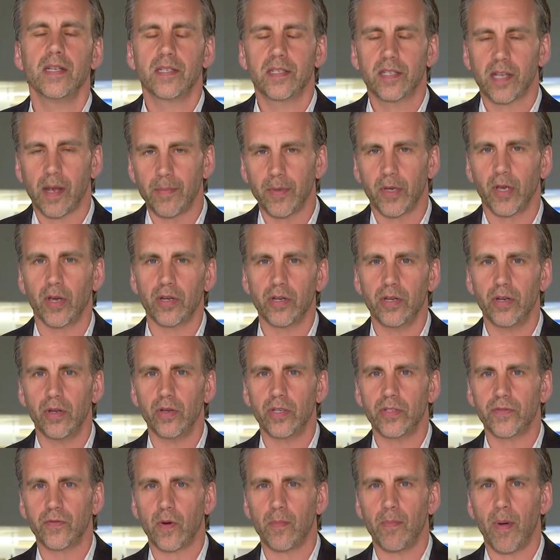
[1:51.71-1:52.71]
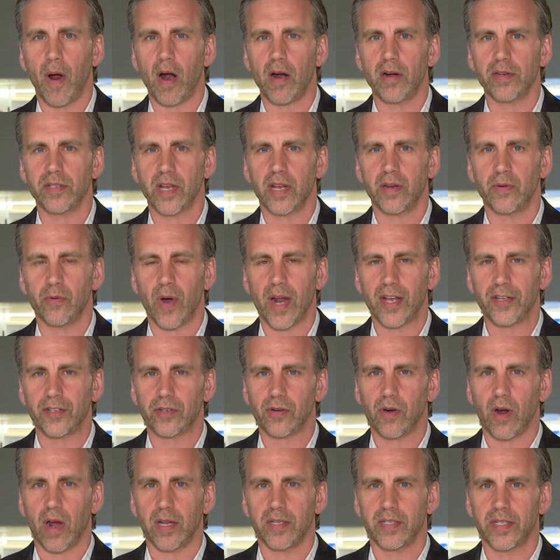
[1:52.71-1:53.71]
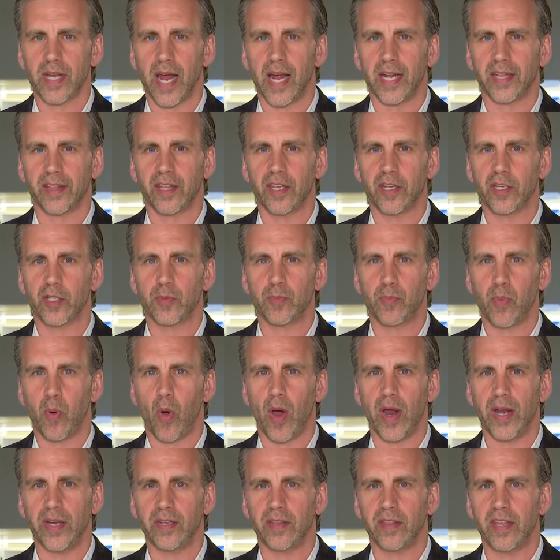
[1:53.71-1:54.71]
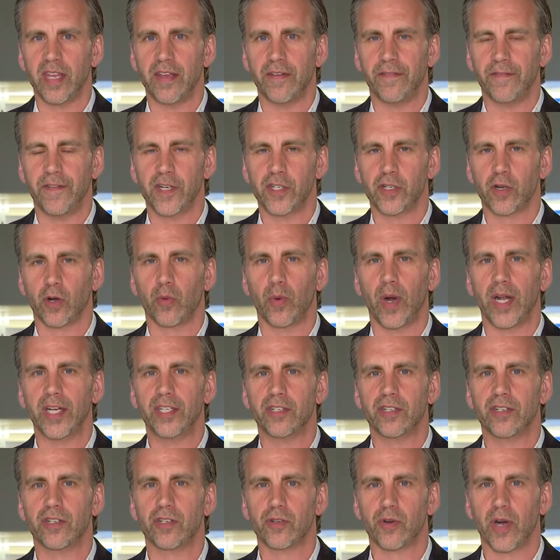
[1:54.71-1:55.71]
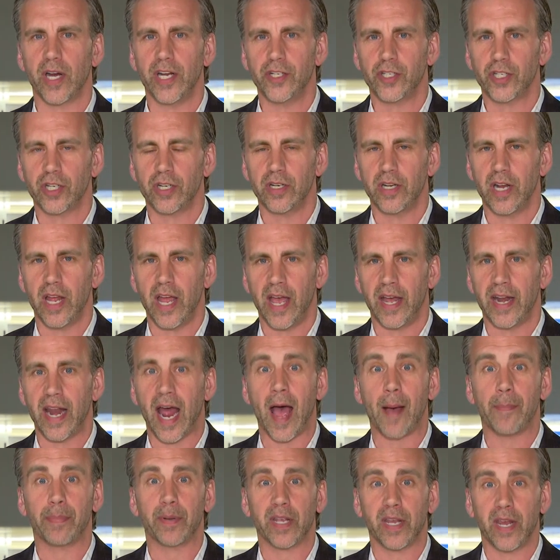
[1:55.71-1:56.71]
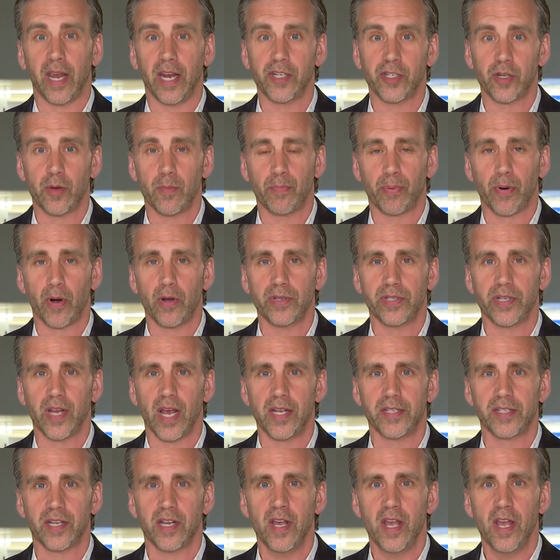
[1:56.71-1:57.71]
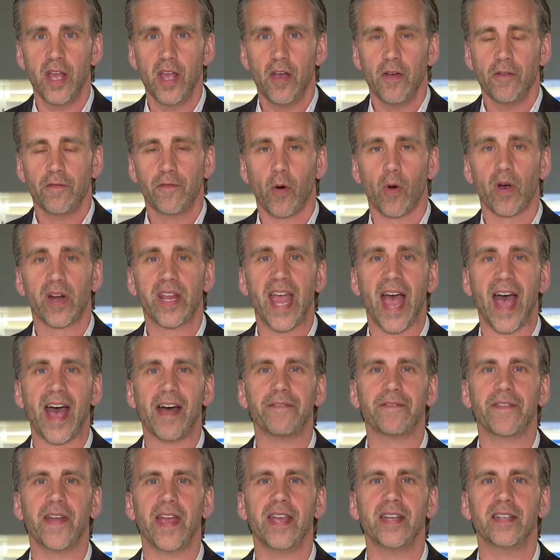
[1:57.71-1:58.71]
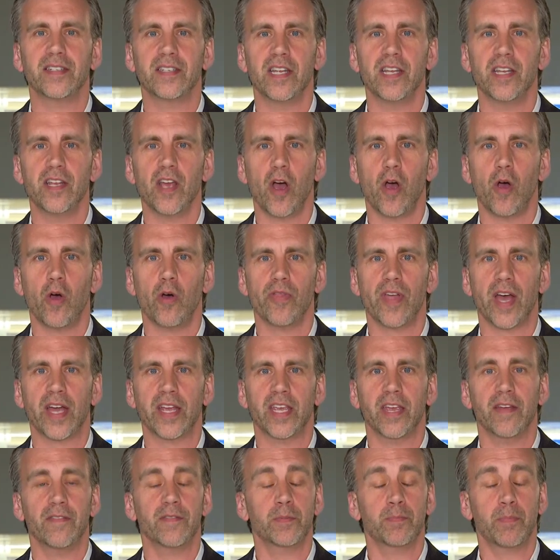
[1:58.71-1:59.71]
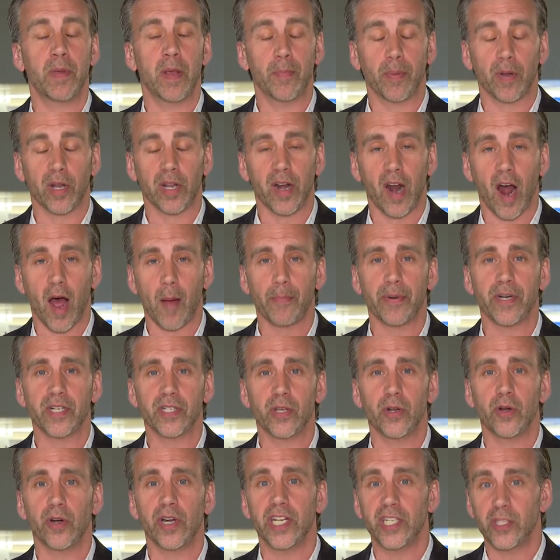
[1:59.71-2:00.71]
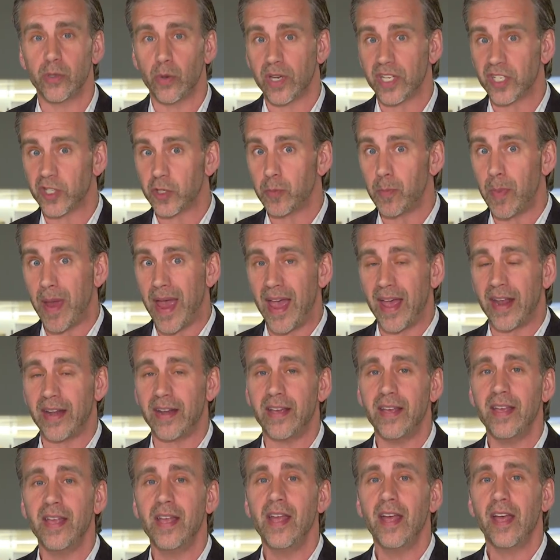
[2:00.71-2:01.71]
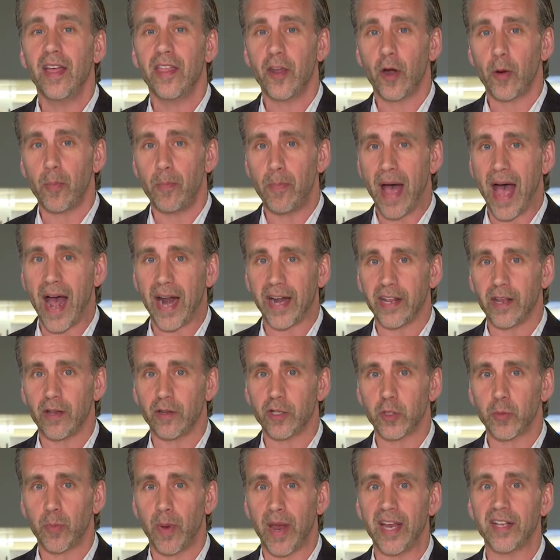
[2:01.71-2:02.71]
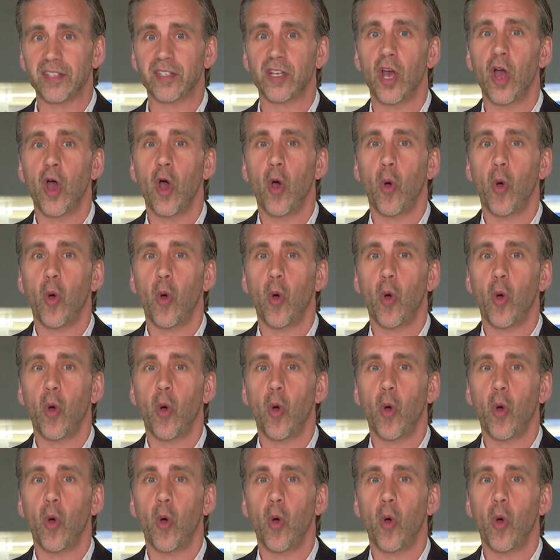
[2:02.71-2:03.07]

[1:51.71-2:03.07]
Some good news for bars and restaurants at this point. The official registration and application process for Cafe TO that gives people an opportunity to expand their patio space